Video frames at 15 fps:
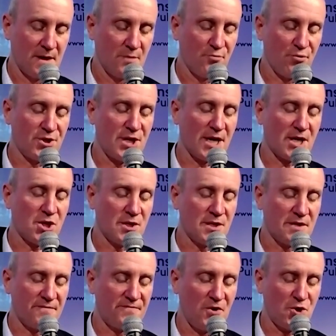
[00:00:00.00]
Projections
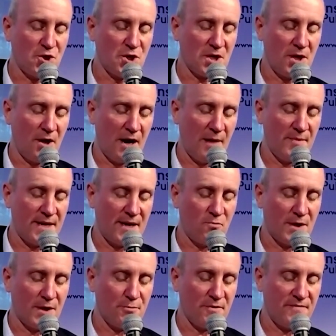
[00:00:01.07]
of future climate and
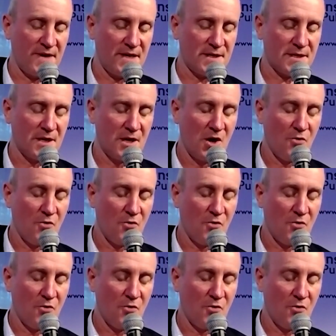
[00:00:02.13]
weather events